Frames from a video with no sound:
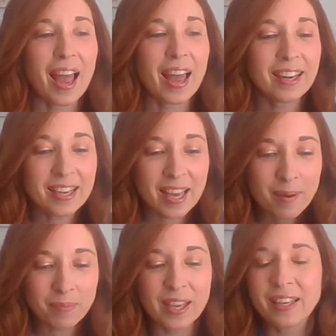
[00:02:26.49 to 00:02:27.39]
And I
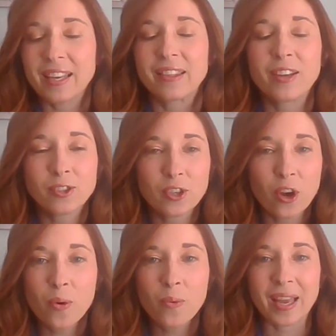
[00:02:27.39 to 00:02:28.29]
kept thinking, there's
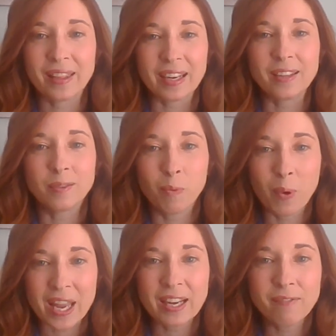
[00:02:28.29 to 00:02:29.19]
no way that he's
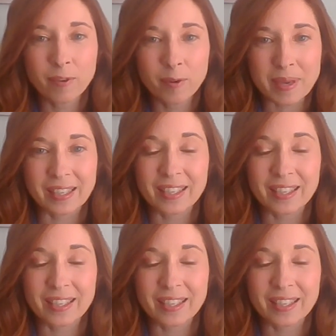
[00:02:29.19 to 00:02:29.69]
waiting for me